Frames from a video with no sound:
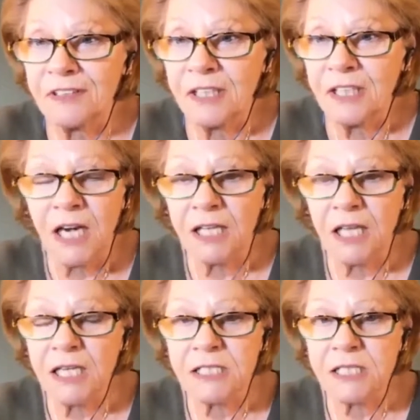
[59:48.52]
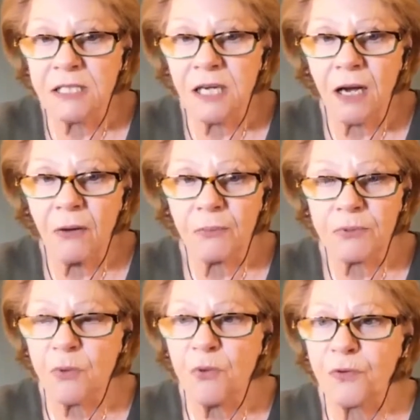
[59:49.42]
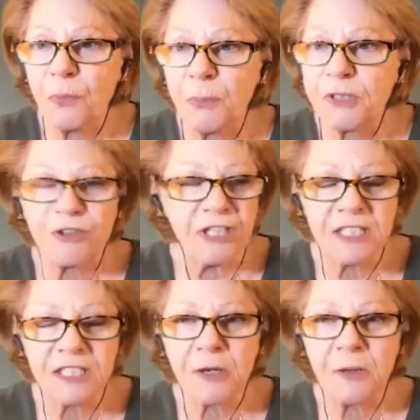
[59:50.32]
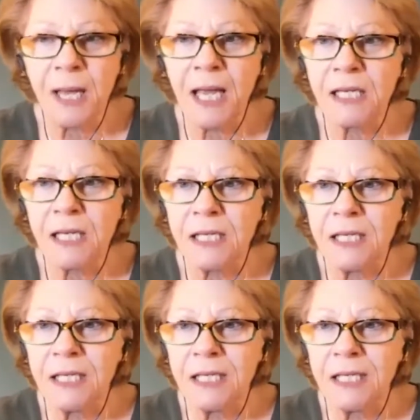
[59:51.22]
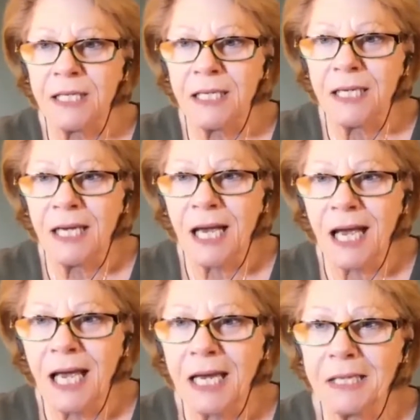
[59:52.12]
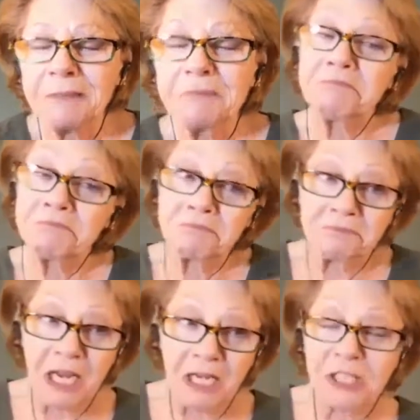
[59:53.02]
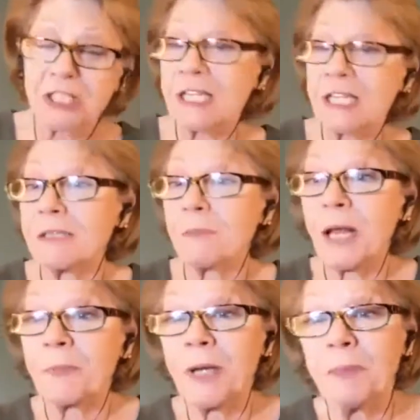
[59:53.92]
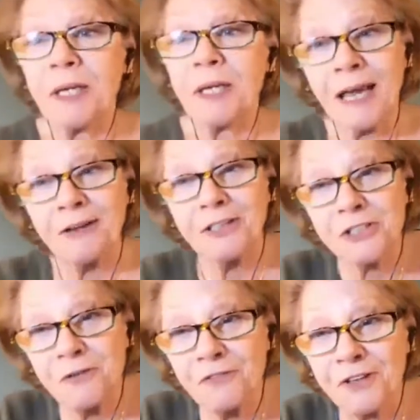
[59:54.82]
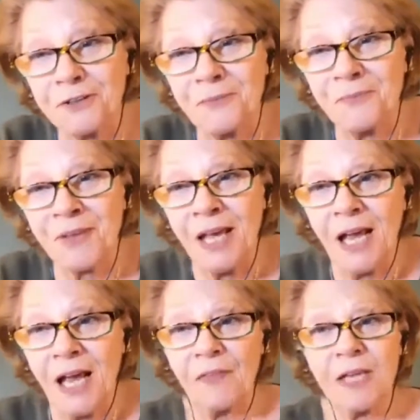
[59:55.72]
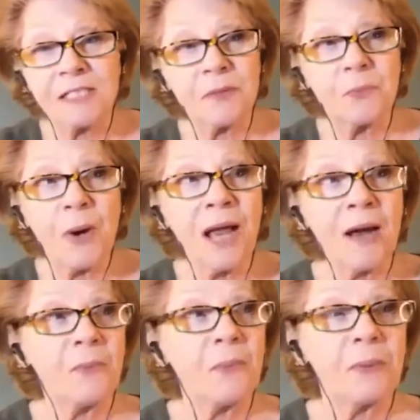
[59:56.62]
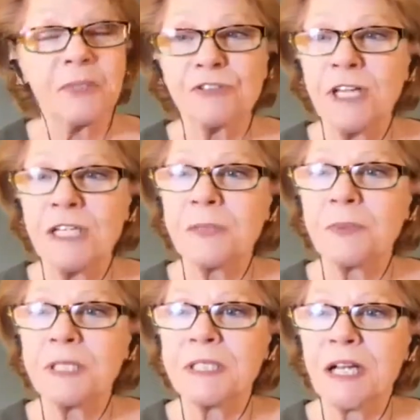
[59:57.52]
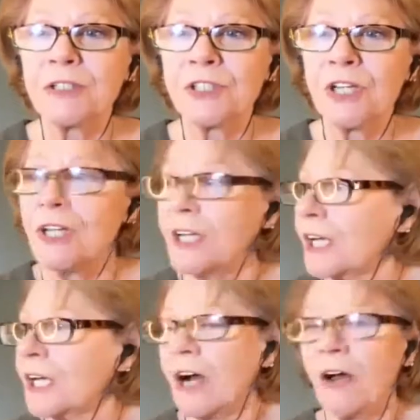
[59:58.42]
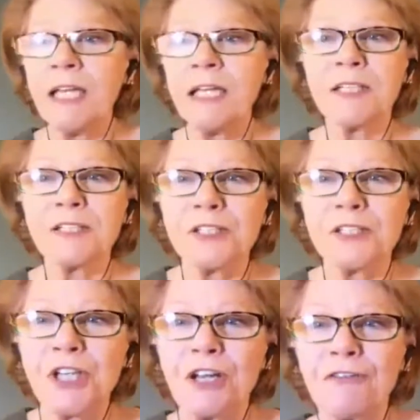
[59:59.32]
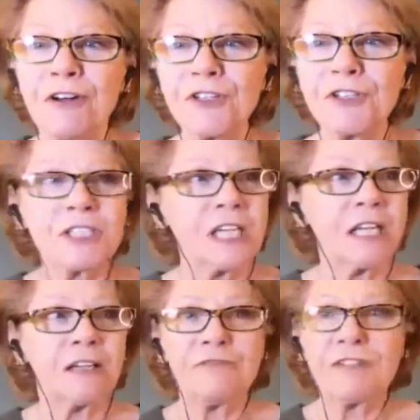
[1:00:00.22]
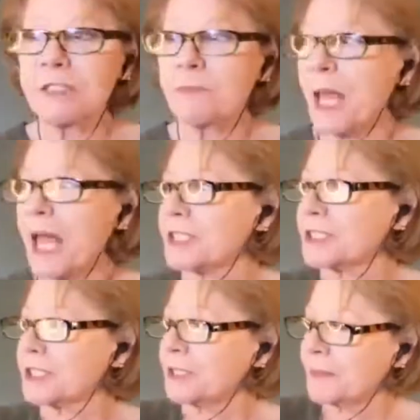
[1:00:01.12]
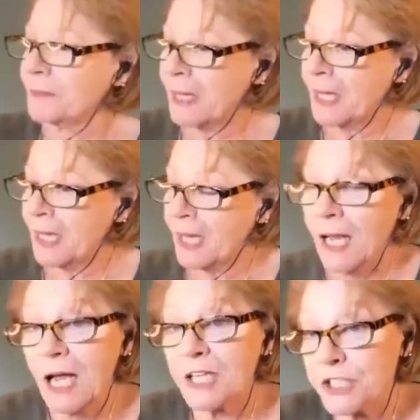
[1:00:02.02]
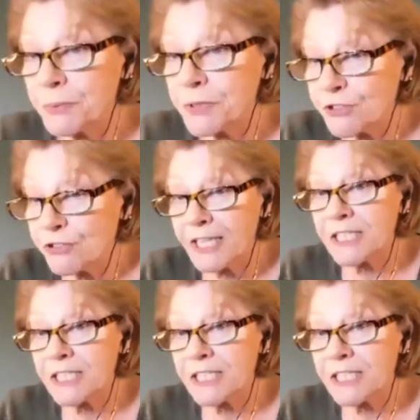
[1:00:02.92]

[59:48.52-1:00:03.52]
And they said, "Oh, it was awful. We were treated so badly." And she said to the black people, "And how did you feel?" And they said, "Wow, we were treated with such kindness and generosity and respect. And she was trying to